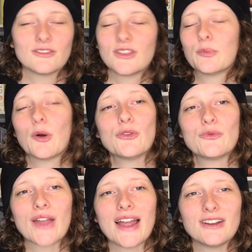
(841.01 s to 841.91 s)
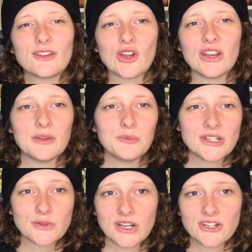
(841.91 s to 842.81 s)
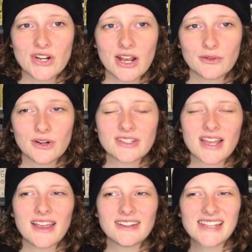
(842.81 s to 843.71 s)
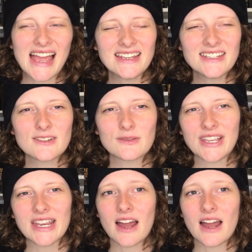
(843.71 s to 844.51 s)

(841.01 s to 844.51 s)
They're both kind of good in between genres. I tend to lean